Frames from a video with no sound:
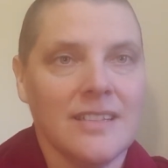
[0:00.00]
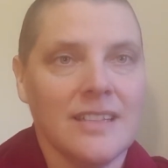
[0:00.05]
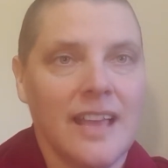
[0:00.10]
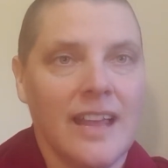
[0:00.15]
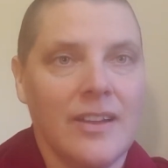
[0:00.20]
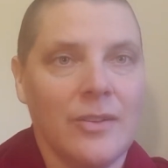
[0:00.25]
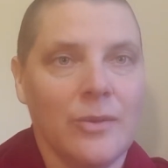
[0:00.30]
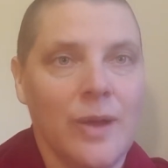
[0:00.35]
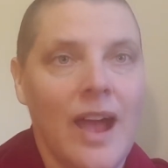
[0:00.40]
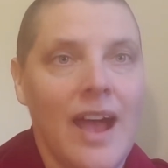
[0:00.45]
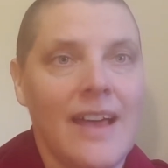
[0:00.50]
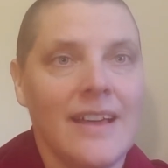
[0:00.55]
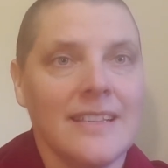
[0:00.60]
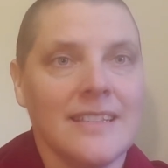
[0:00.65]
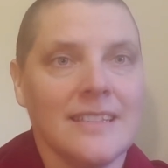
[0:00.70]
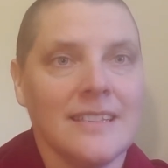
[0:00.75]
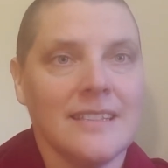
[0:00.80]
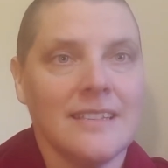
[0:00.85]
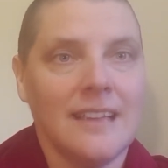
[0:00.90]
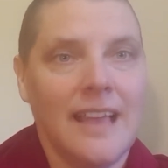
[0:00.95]
that
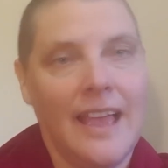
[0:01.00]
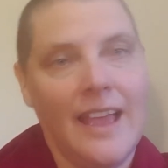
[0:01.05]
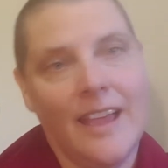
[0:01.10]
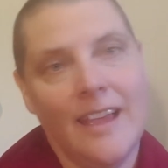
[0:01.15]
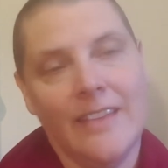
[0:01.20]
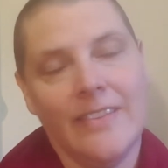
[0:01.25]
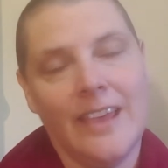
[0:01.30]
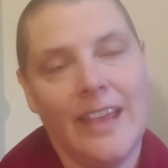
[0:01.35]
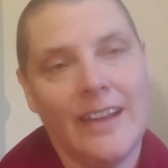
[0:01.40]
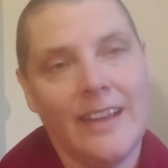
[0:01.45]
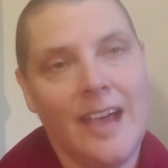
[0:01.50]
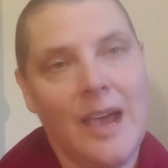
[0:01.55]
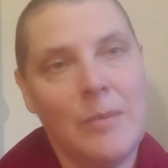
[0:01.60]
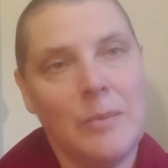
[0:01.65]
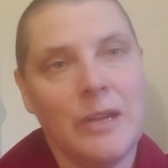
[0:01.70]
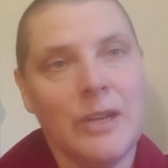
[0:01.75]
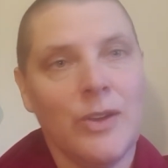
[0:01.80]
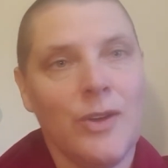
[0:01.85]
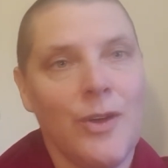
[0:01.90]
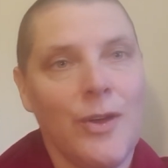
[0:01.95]
arise, that come
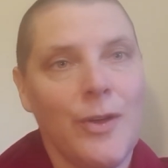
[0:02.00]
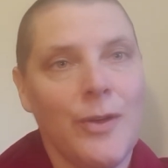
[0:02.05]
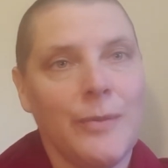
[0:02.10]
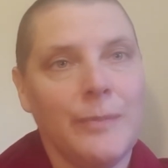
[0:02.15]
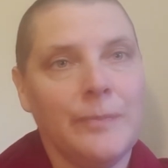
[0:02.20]
and go.